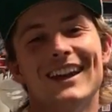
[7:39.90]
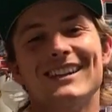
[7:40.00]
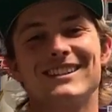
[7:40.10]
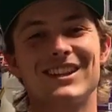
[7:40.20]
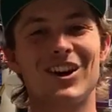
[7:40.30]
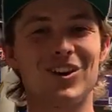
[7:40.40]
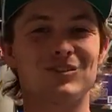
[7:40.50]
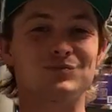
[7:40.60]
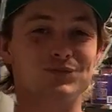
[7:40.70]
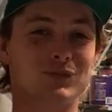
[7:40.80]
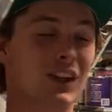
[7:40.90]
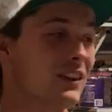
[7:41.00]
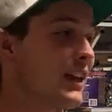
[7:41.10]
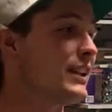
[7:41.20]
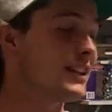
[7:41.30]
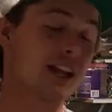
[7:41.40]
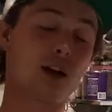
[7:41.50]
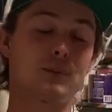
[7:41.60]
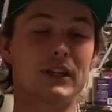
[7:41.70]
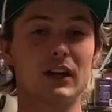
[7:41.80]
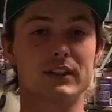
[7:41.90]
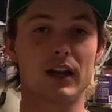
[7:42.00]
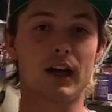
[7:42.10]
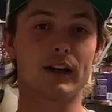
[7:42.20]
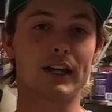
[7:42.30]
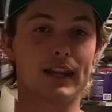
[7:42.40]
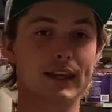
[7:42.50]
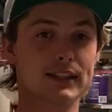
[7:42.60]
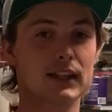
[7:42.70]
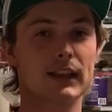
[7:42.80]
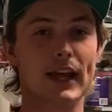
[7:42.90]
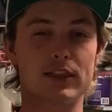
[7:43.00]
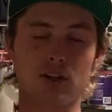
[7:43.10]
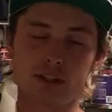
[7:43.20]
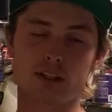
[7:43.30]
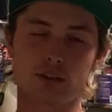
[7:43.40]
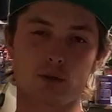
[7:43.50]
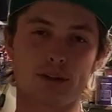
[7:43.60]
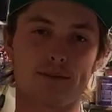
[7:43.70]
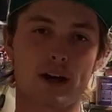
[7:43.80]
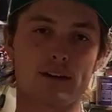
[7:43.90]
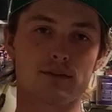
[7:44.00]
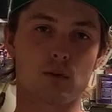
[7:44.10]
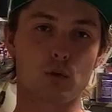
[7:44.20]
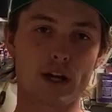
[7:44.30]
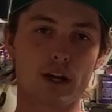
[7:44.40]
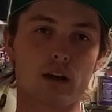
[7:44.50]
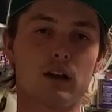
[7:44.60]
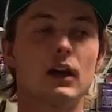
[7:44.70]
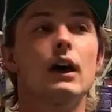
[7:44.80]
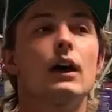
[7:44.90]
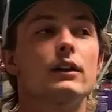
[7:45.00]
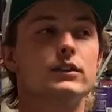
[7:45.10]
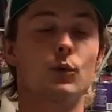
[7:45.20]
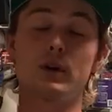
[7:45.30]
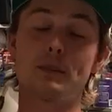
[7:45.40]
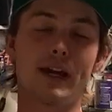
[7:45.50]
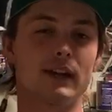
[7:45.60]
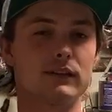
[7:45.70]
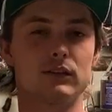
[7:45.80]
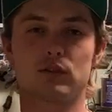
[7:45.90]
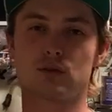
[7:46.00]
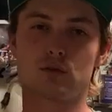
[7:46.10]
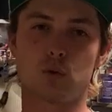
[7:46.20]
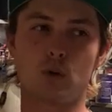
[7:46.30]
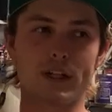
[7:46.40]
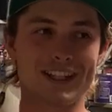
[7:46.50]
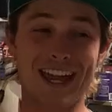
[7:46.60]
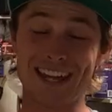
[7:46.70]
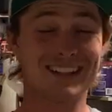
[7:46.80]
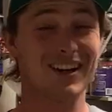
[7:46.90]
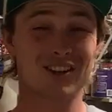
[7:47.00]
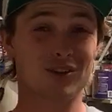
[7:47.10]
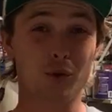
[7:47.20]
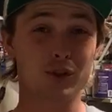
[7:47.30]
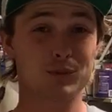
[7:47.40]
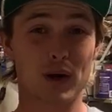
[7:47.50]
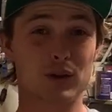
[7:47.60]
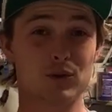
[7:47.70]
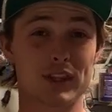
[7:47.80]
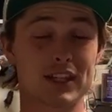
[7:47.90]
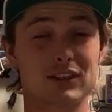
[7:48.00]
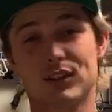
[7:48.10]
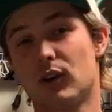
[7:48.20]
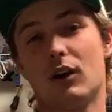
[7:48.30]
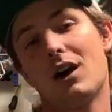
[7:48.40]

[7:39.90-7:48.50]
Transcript: So they did help me a ton, and they said that 3625 rail, someone made 2,800 horsepower with it, so